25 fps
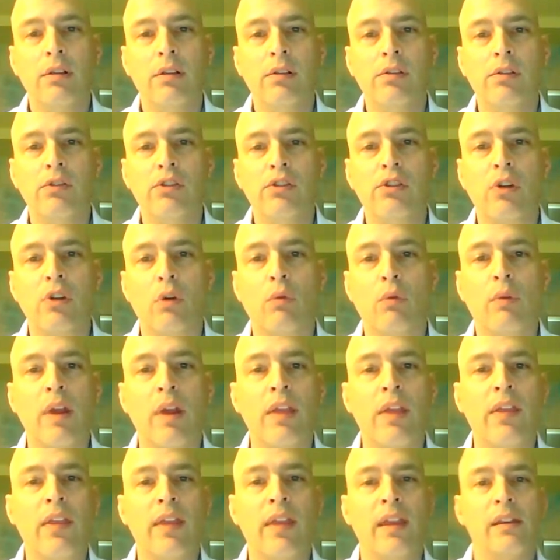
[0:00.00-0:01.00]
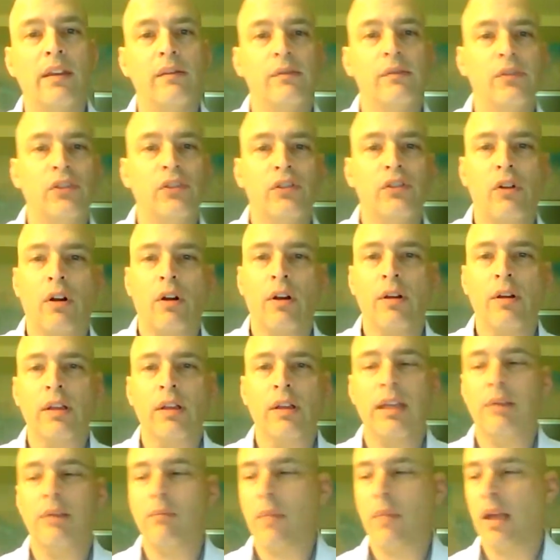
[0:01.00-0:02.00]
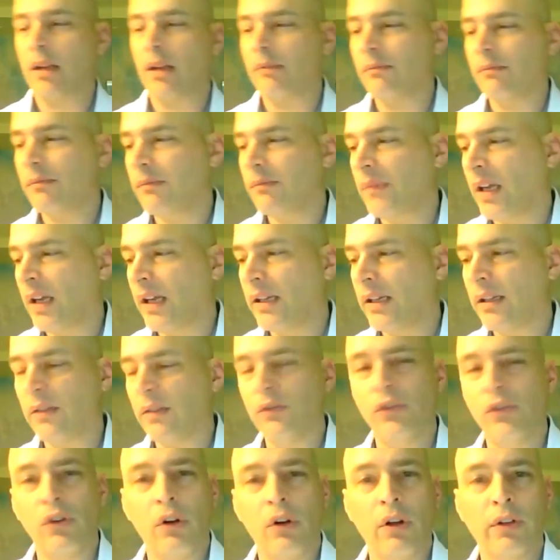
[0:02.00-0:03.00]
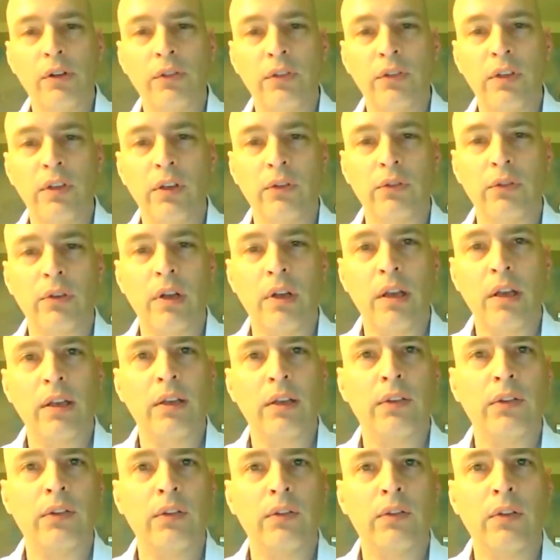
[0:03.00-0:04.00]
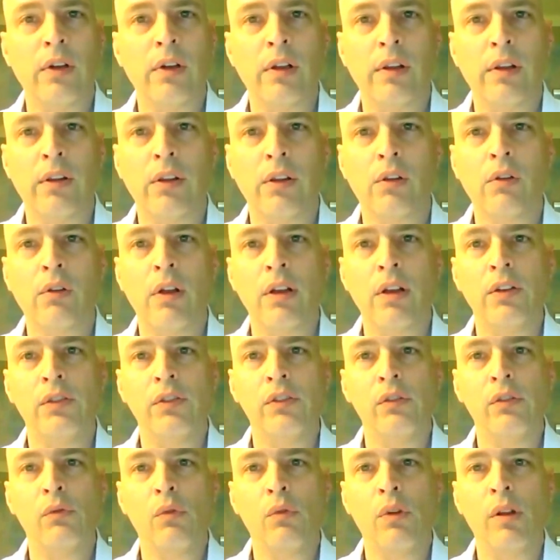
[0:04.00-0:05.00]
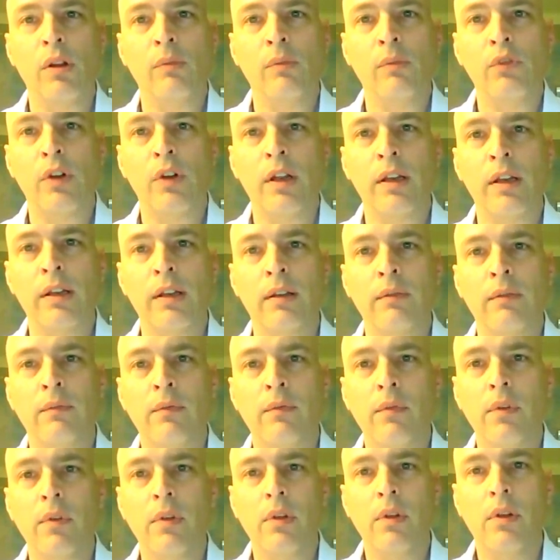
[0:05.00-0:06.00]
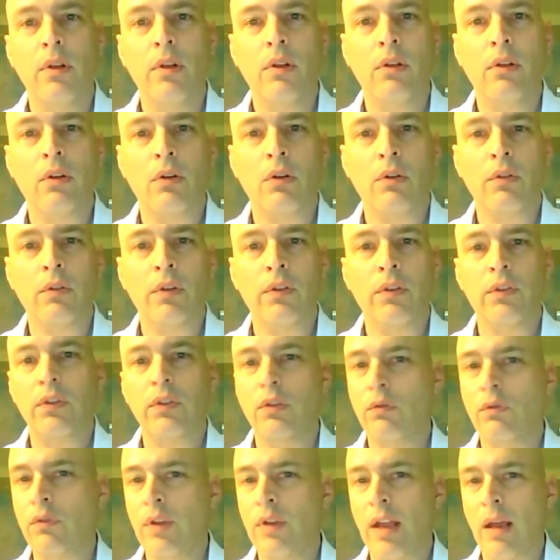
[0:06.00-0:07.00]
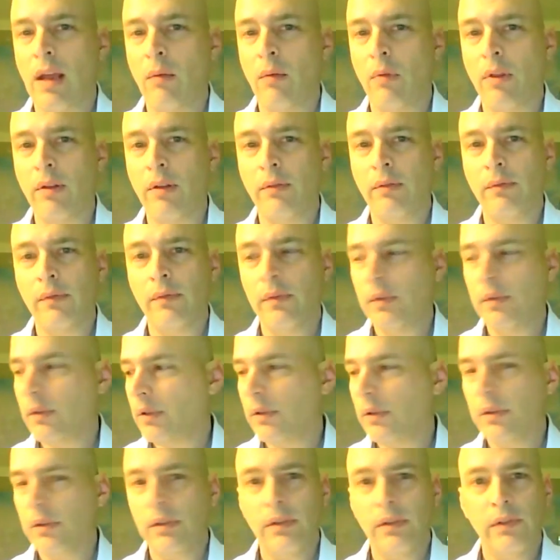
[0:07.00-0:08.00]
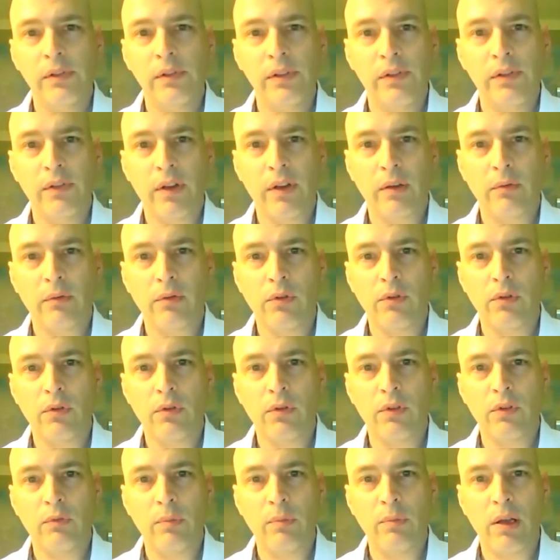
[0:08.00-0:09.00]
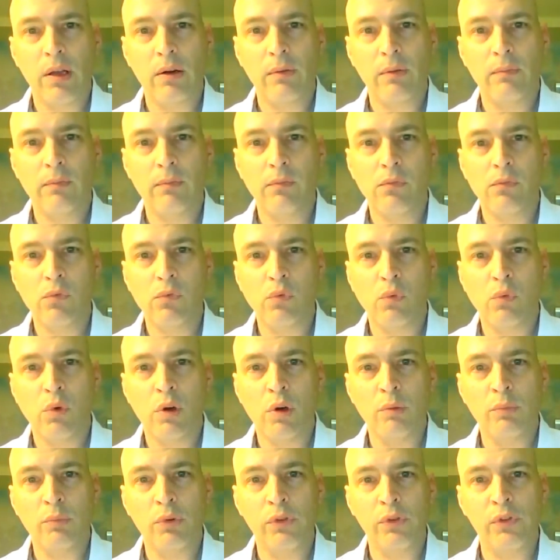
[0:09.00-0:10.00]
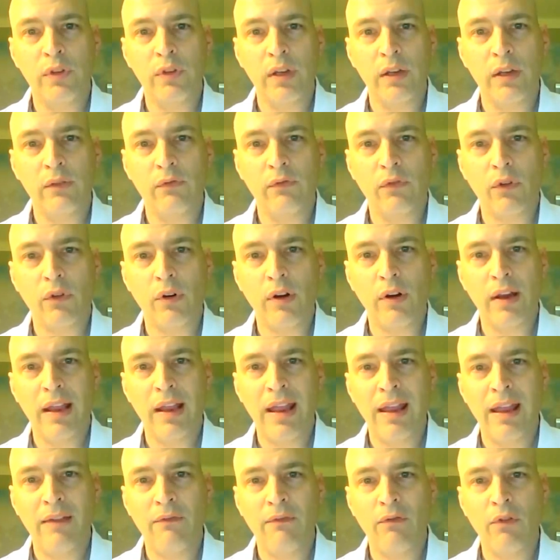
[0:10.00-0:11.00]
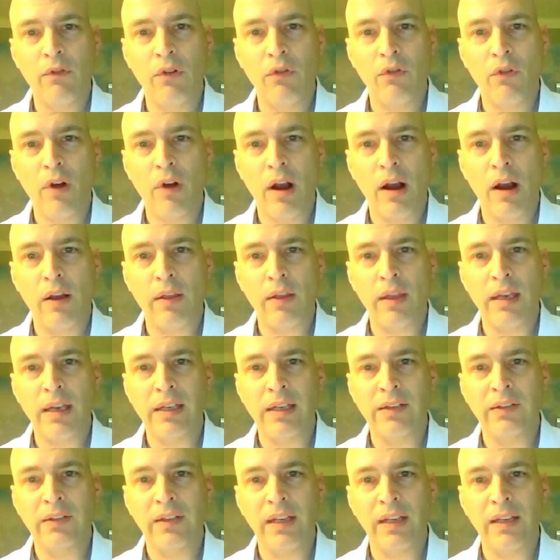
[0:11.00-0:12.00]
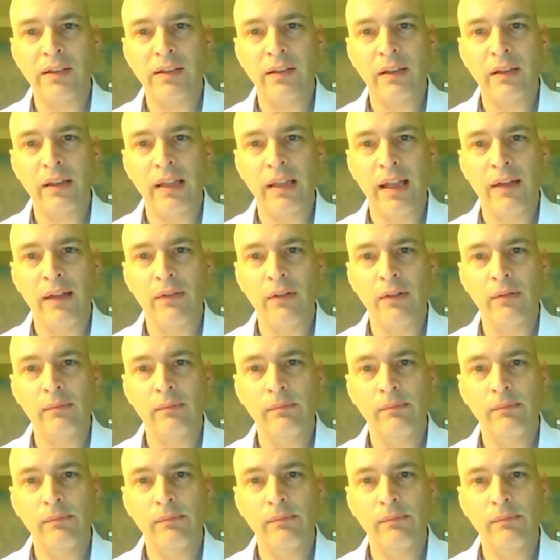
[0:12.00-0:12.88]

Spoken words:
So rather than, sorry, again, my drawing skills are not necessarily the greatest in the world. I'm trying to learn this new tablet. See if I can do this better. 1% for every dryer that exceeds 11.